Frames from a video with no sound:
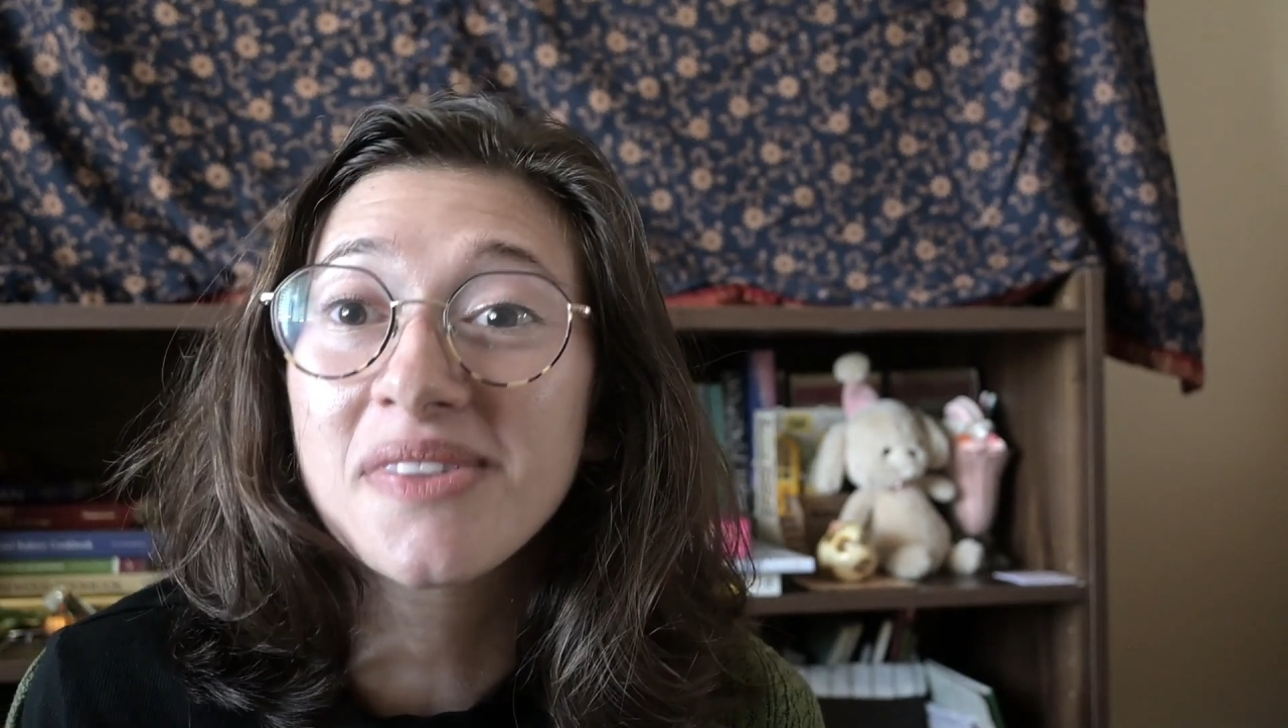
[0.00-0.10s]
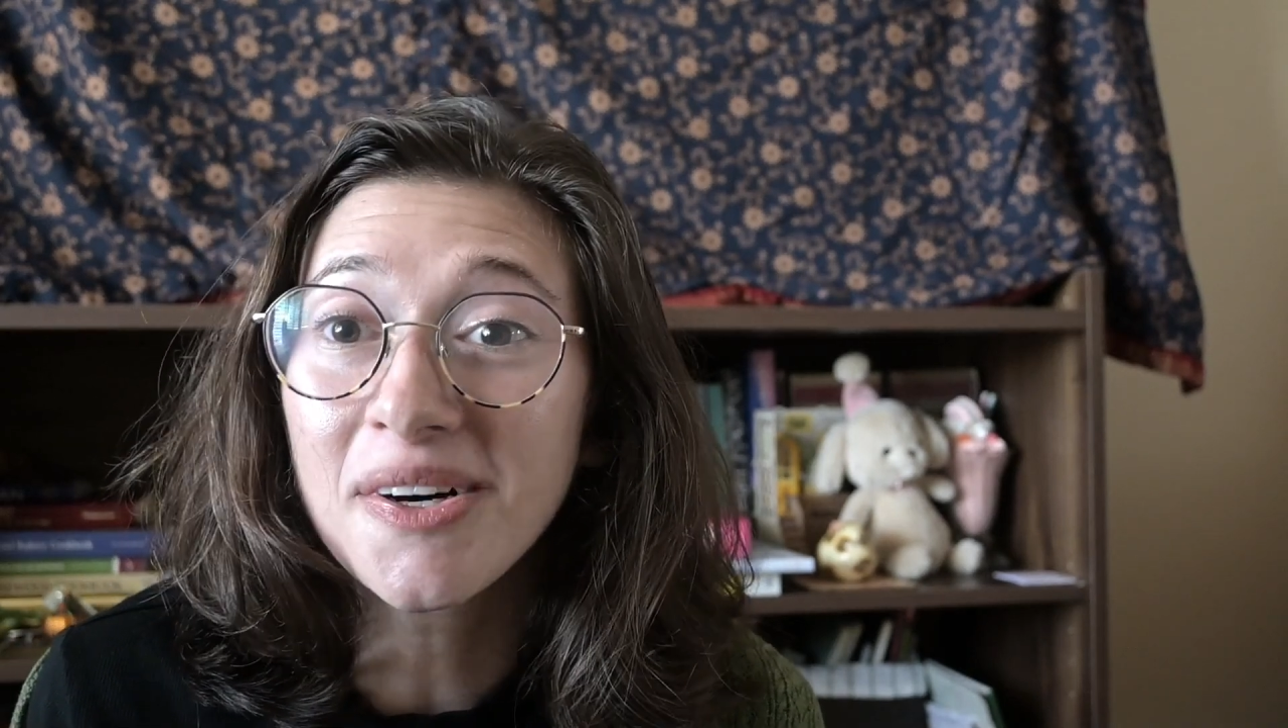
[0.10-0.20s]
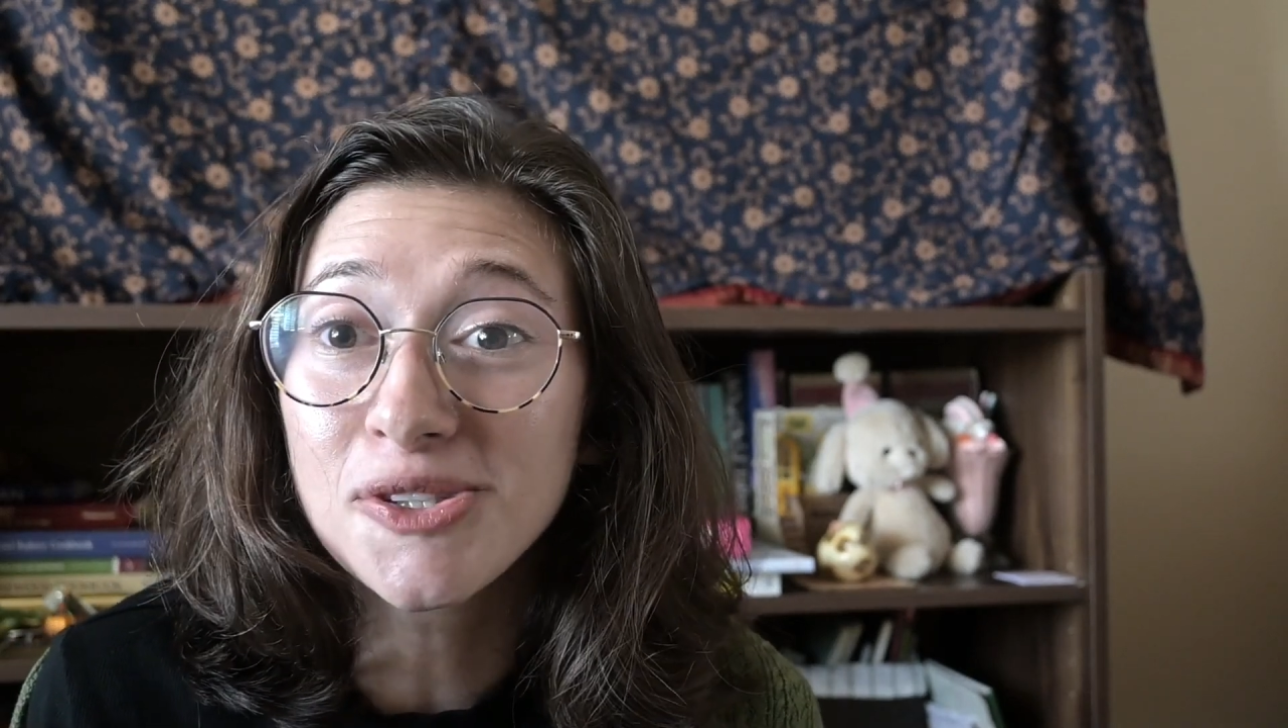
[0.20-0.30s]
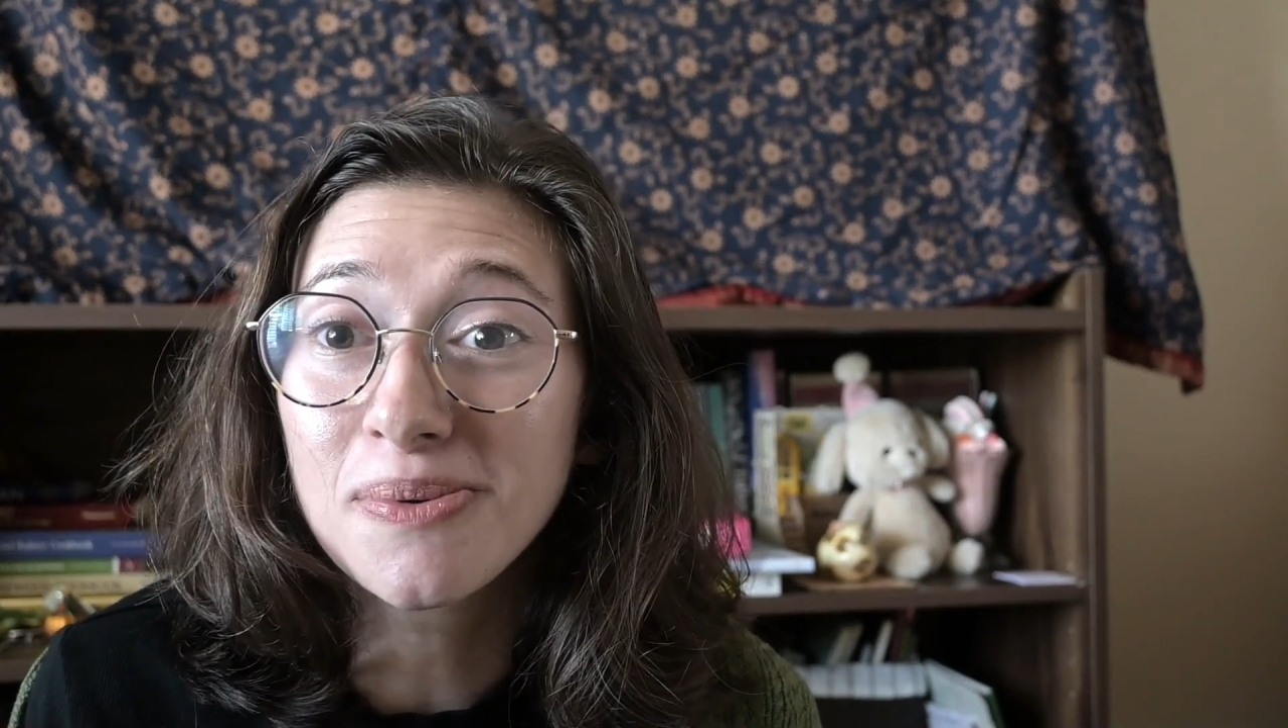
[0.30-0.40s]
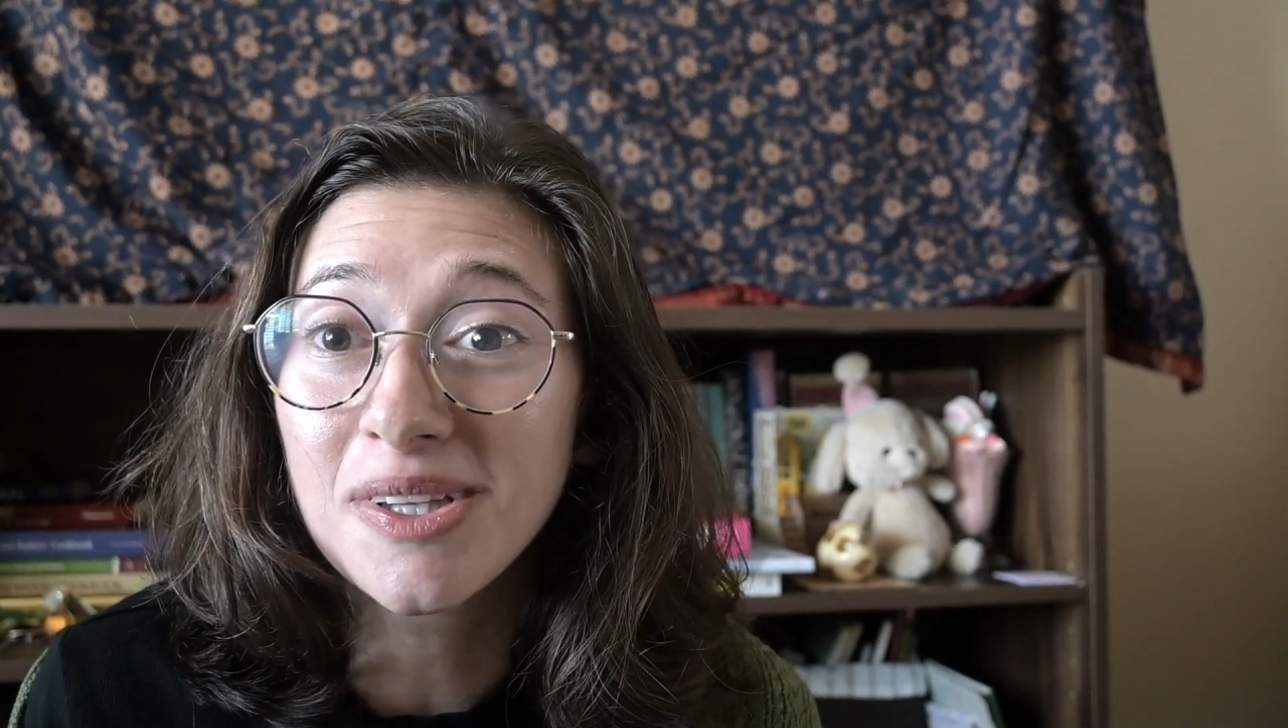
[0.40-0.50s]

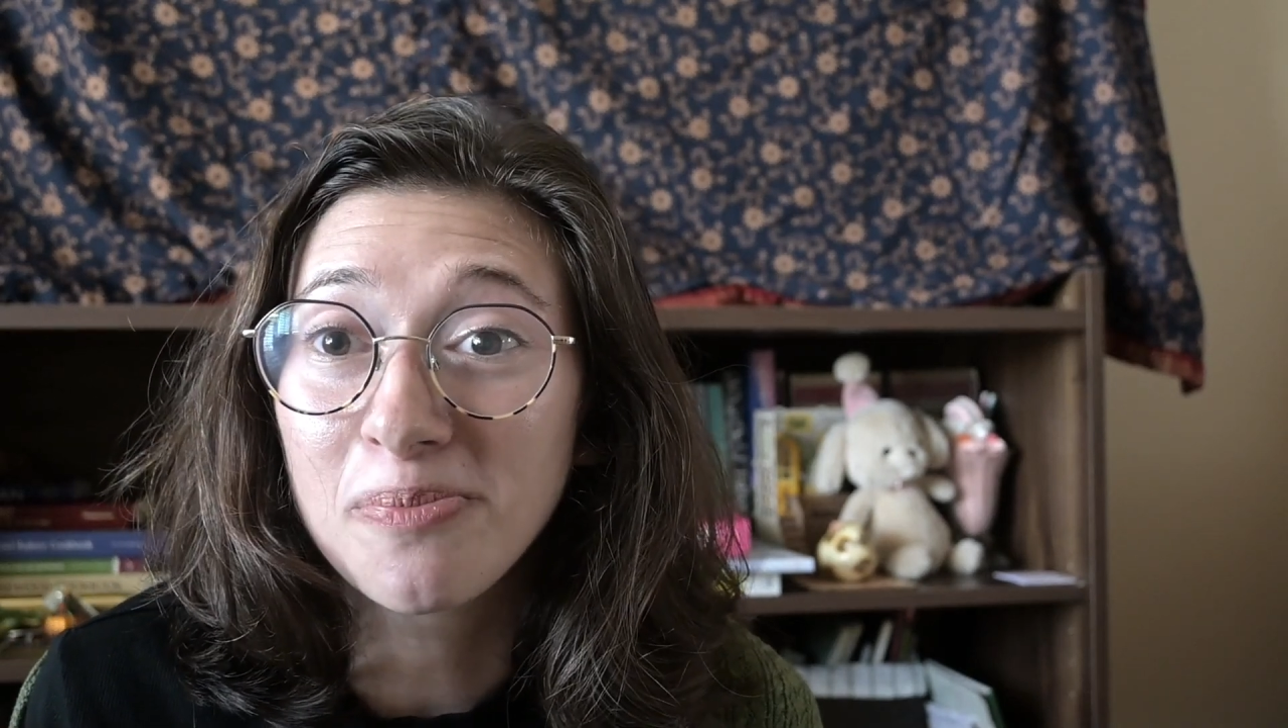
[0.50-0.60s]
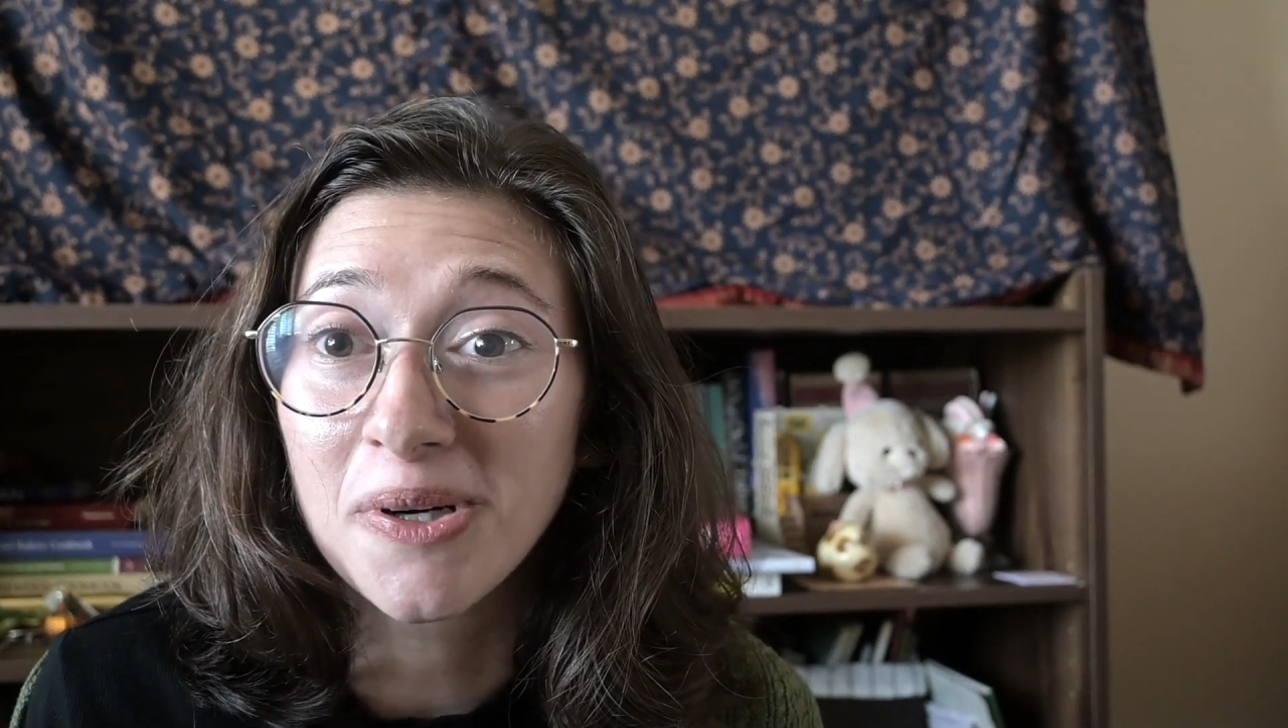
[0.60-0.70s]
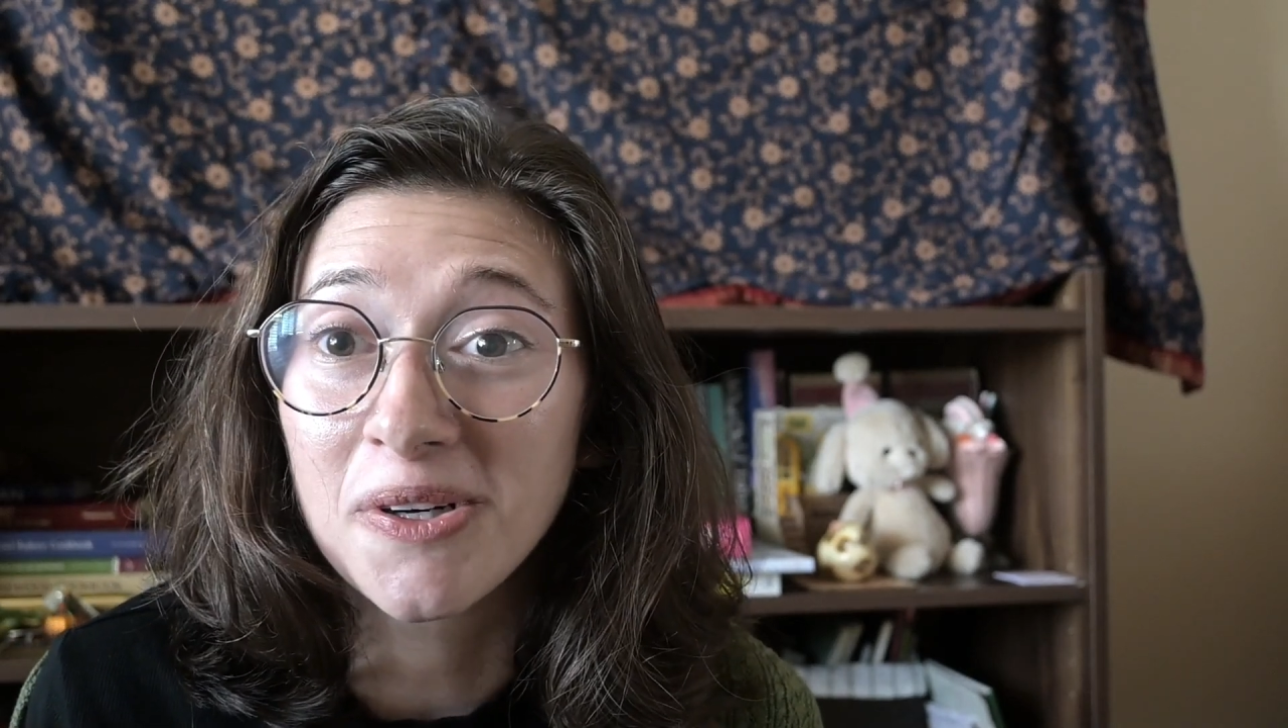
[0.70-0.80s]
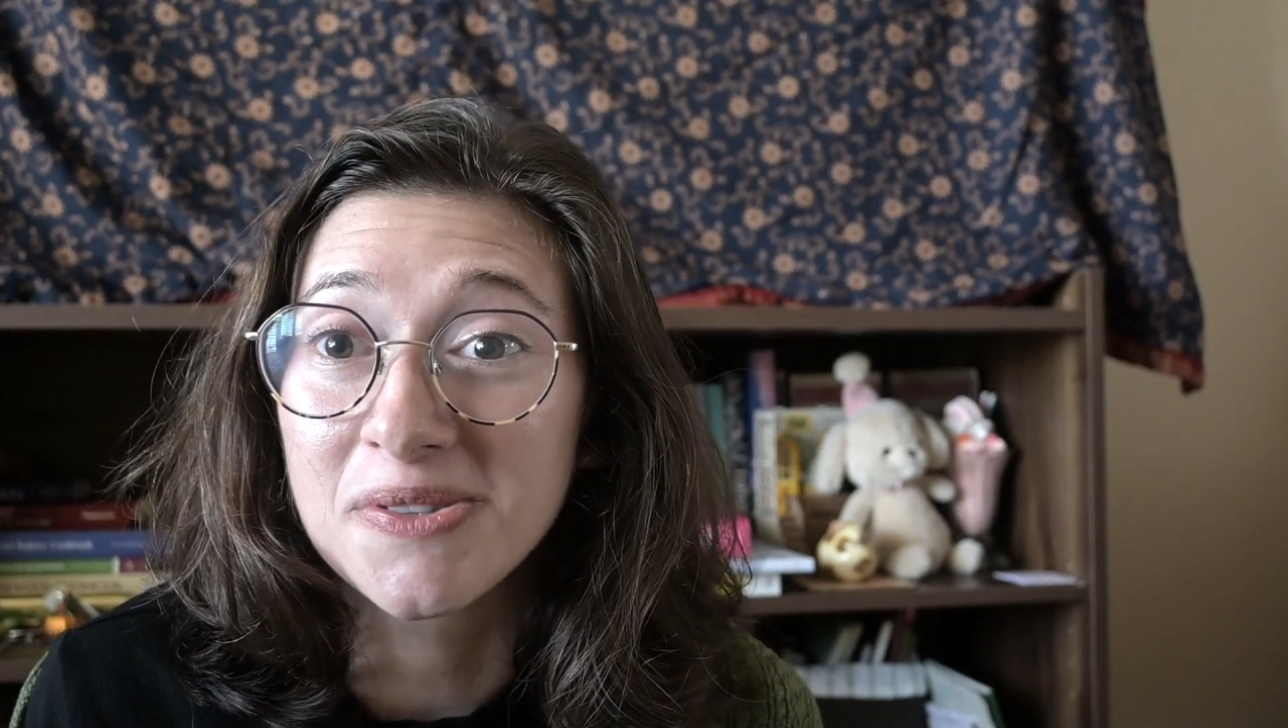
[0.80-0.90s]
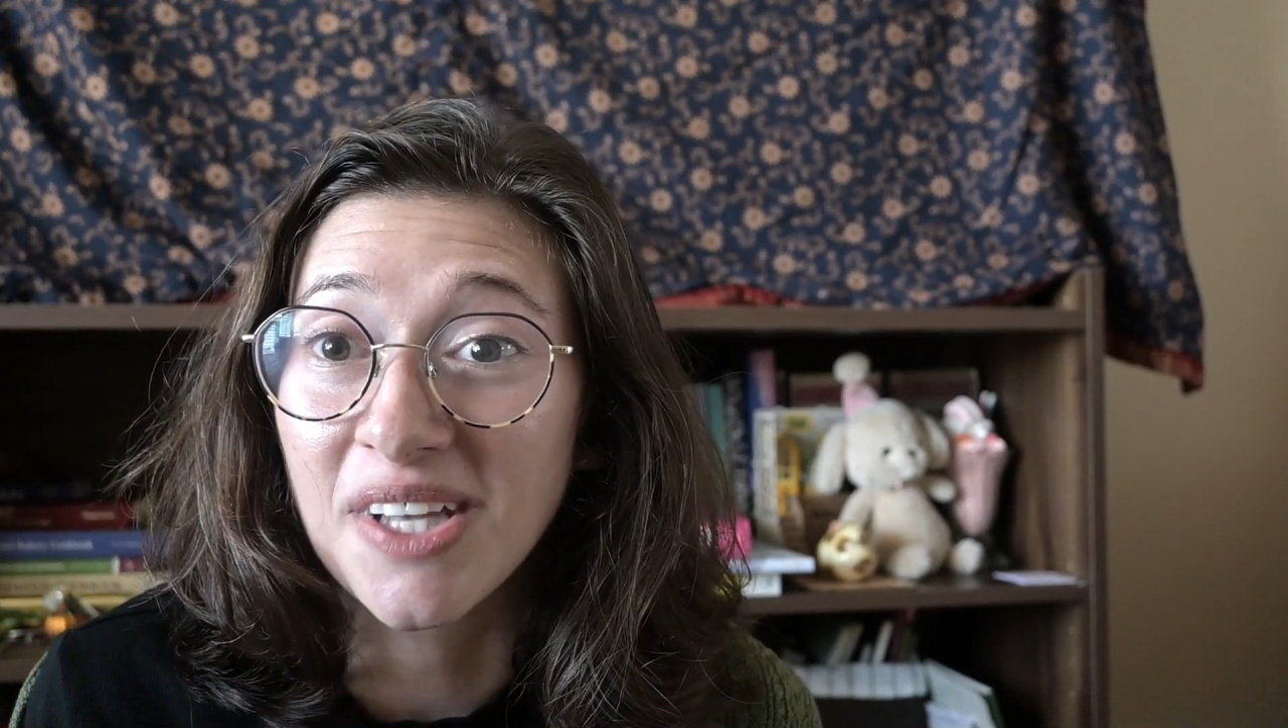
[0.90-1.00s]
those were the
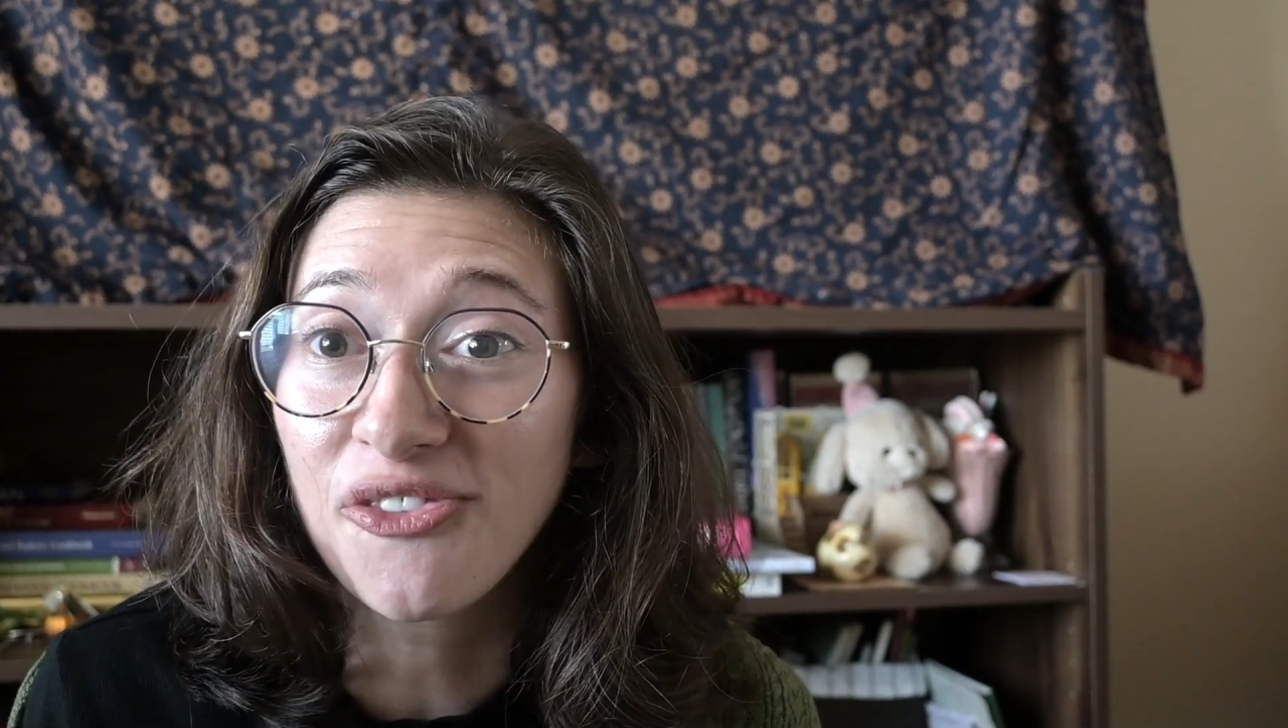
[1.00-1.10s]
pros.